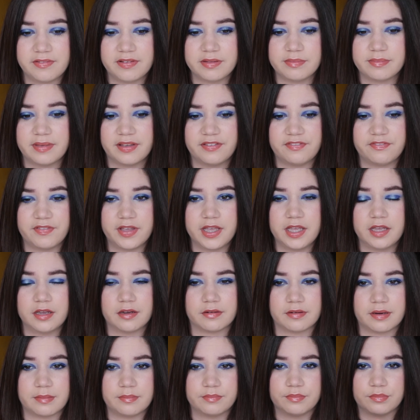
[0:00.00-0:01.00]
with my
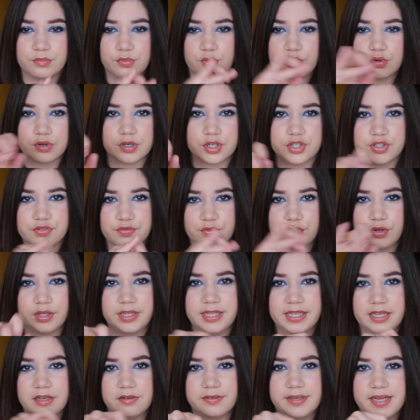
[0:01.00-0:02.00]
finger I'm more
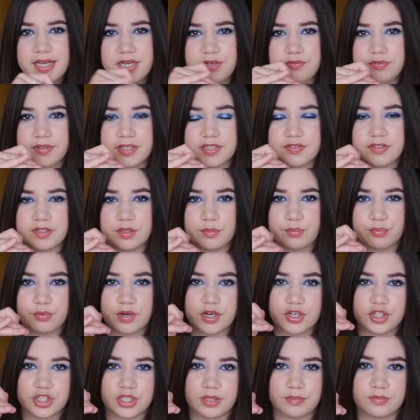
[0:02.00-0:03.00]
swirling around, whereas with the
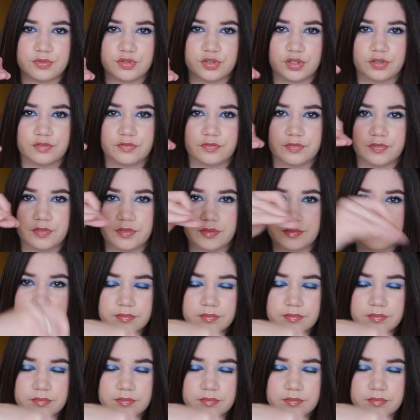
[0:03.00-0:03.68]
brush I'm sort of